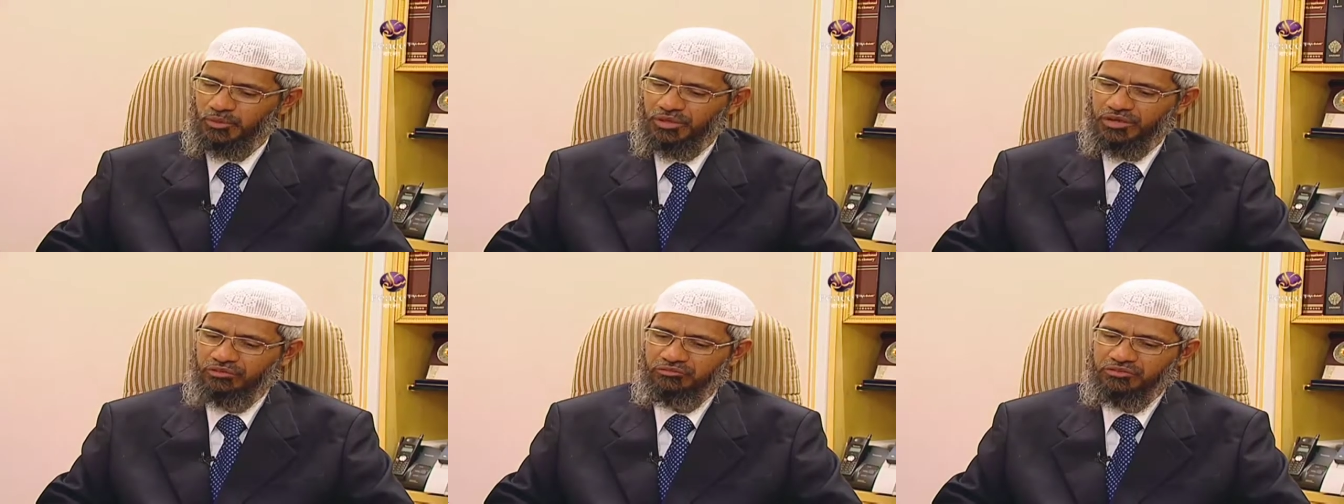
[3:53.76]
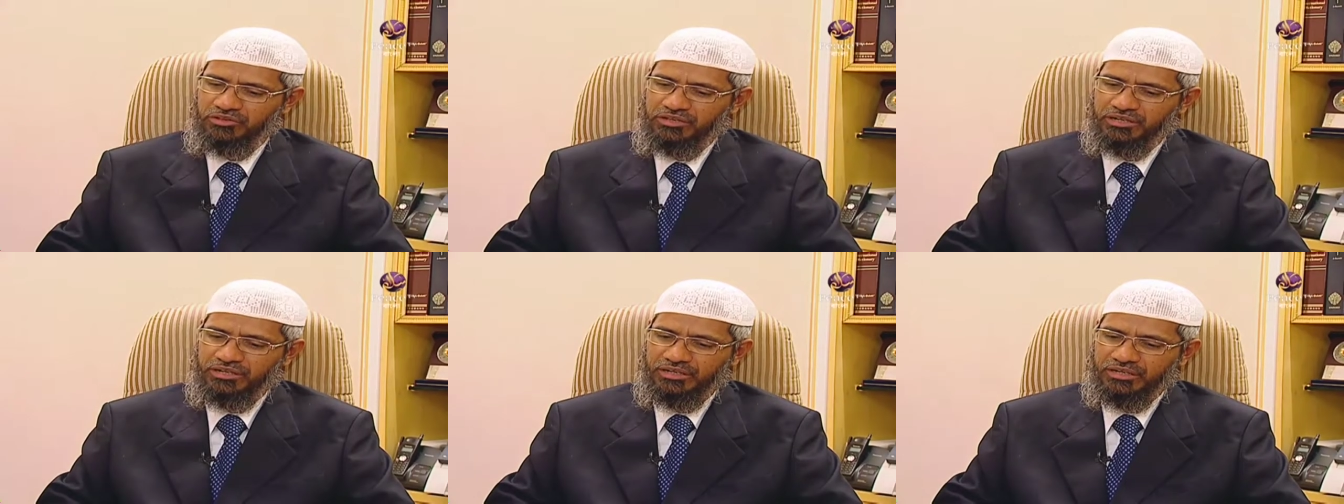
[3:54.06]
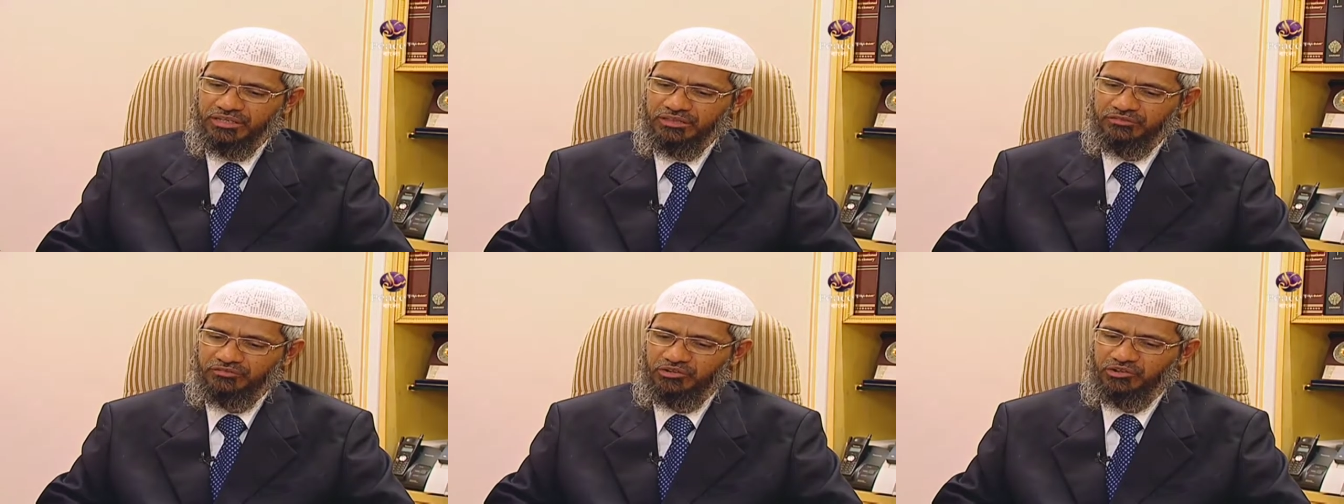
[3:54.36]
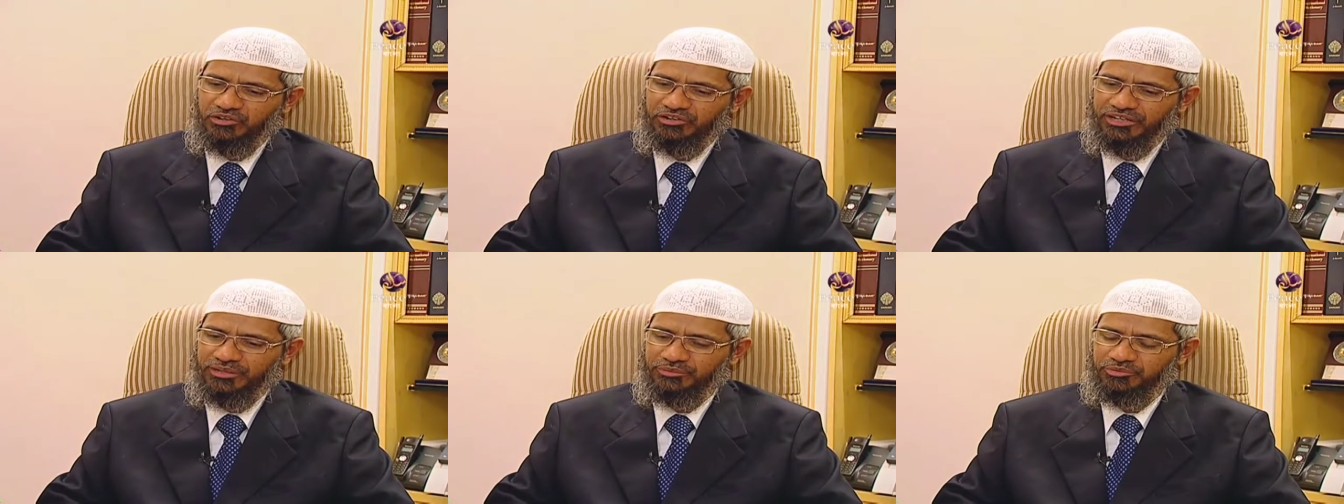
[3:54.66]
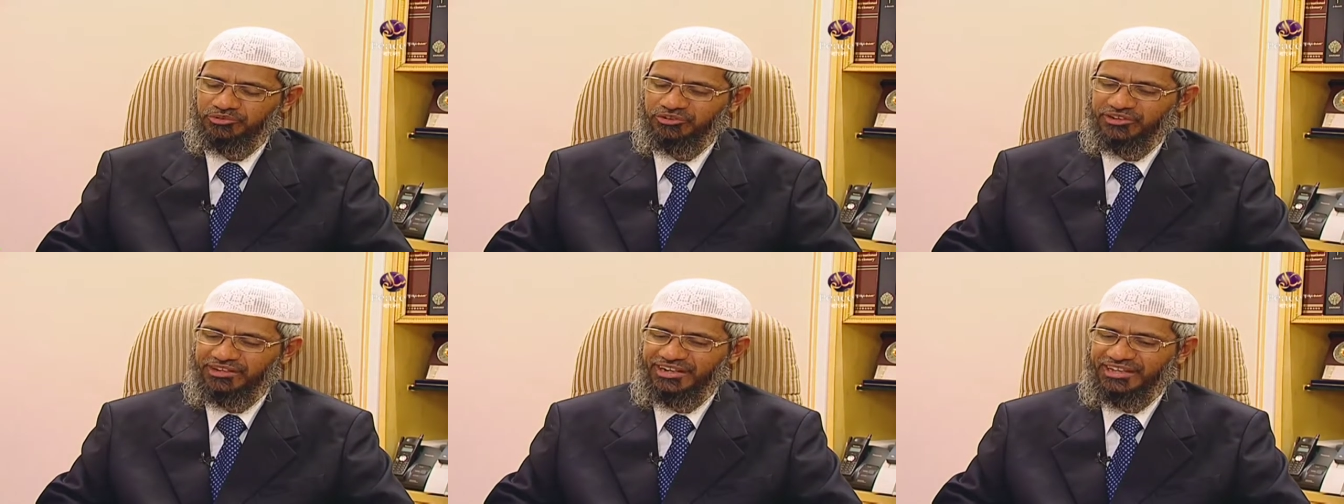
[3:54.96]
Whenever we heard his
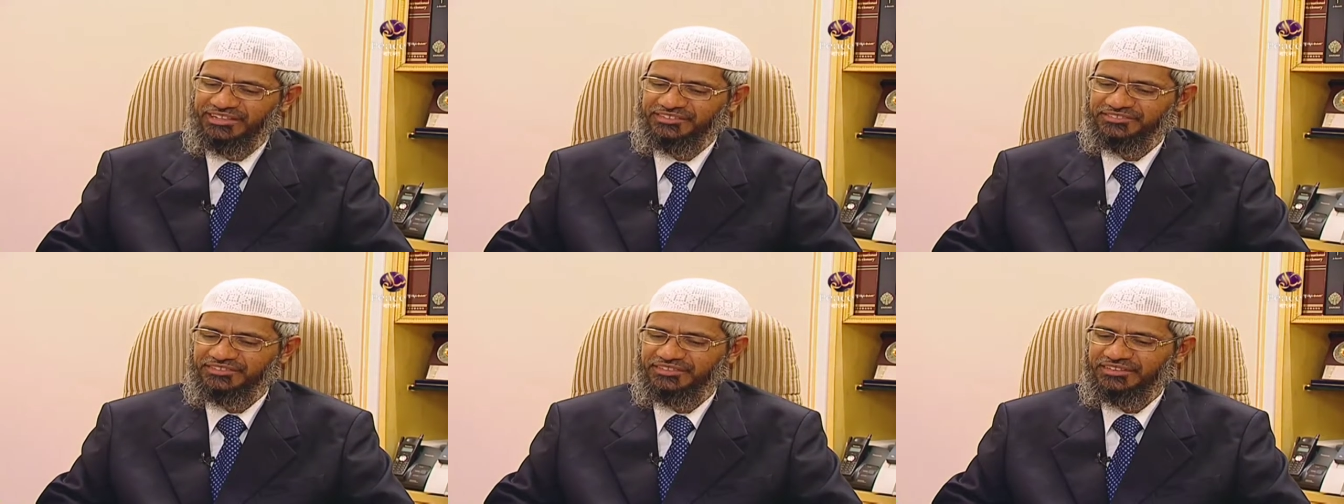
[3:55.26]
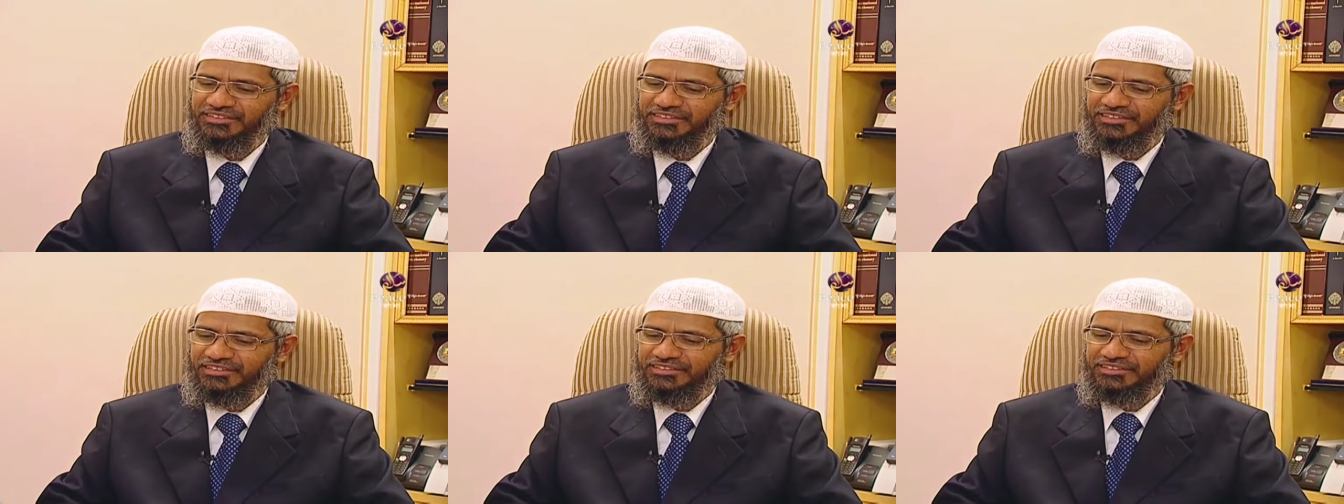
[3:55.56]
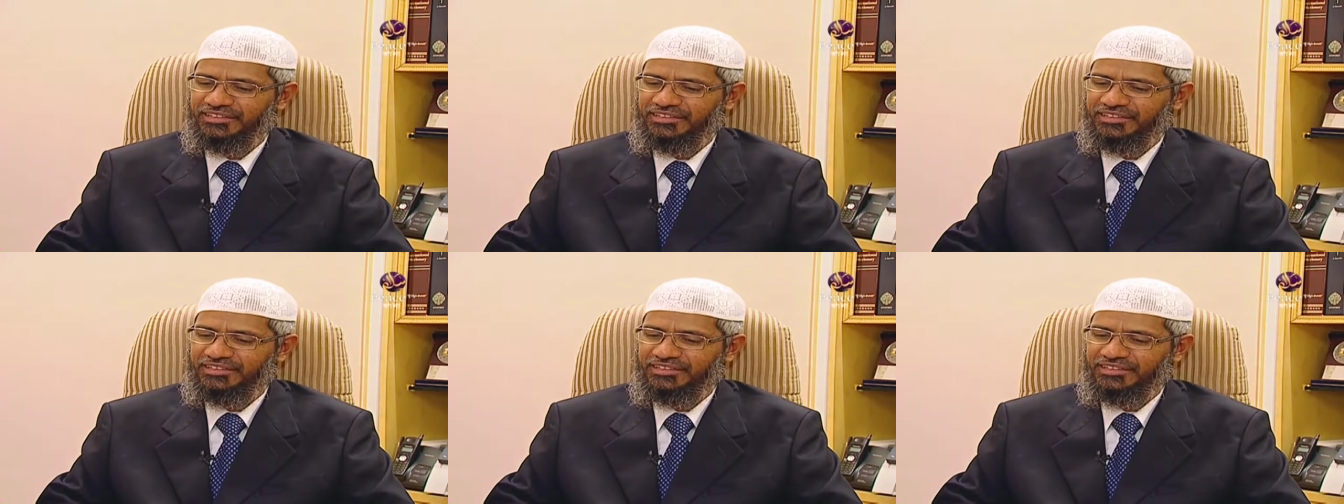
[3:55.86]
videotapes, we realized